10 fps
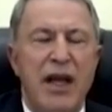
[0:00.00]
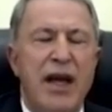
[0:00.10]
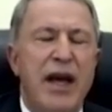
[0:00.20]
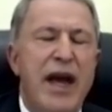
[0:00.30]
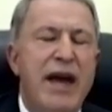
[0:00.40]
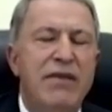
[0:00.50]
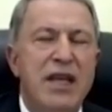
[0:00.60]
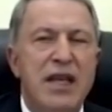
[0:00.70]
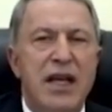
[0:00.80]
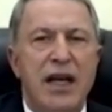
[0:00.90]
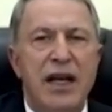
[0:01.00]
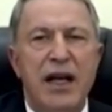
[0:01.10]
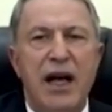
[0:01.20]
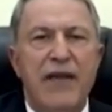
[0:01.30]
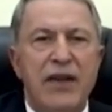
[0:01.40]
and
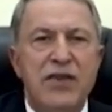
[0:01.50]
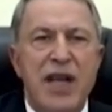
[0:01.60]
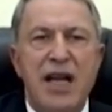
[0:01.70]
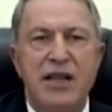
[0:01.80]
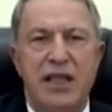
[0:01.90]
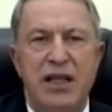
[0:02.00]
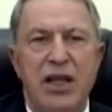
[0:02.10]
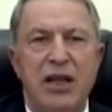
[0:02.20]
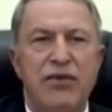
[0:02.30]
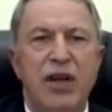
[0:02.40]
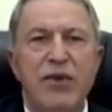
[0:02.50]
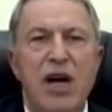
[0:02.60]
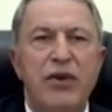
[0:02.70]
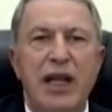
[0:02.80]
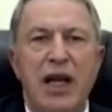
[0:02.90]
the understanding from
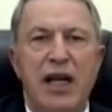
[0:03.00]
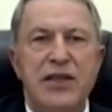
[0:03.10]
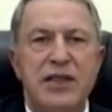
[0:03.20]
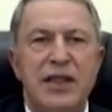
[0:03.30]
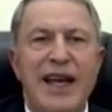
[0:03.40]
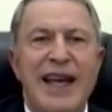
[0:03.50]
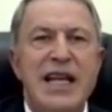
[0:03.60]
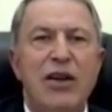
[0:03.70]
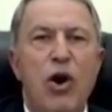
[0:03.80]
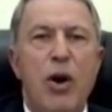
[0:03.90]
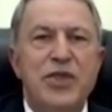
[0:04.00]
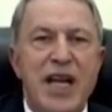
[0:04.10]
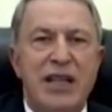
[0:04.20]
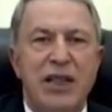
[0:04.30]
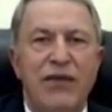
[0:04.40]
our allies in an
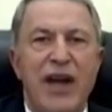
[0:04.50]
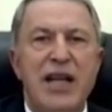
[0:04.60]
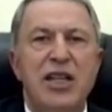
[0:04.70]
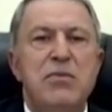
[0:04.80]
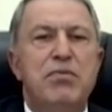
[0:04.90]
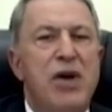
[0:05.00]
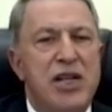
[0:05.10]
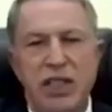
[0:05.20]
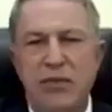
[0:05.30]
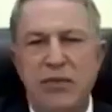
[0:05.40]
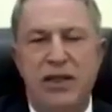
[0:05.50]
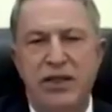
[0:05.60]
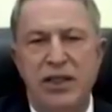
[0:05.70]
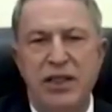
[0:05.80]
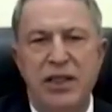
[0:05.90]
objective and impartial manner.
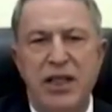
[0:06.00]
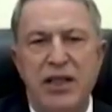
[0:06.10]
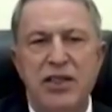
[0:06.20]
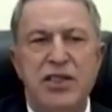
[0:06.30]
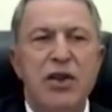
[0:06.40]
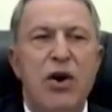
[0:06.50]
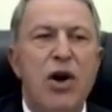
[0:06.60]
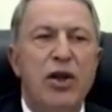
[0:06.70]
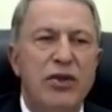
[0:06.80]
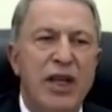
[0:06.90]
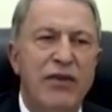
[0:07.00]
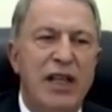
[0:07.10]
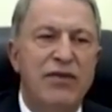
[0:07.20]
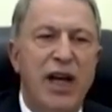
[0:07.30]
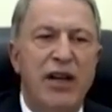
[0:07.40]
This is all what
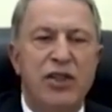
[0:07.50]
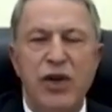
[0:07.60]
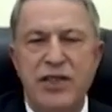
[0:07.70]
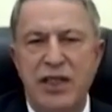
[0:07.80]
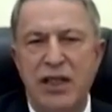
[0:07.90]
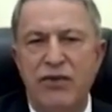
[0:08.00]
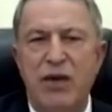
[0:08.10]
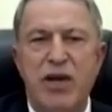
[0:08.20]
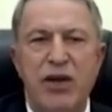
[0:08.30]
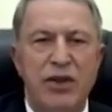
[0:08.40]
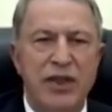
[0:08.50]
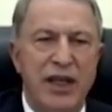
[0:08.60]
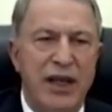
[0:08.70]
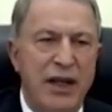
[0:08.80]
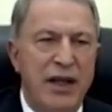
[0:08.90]
we are requesting from our
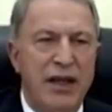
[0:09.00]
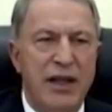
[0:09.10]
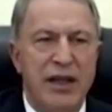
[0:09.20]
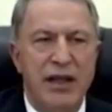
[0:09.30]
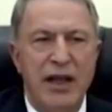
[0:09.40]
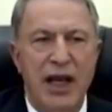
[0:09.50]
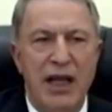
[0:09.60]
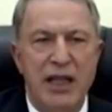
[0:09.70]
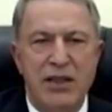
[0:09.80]
allied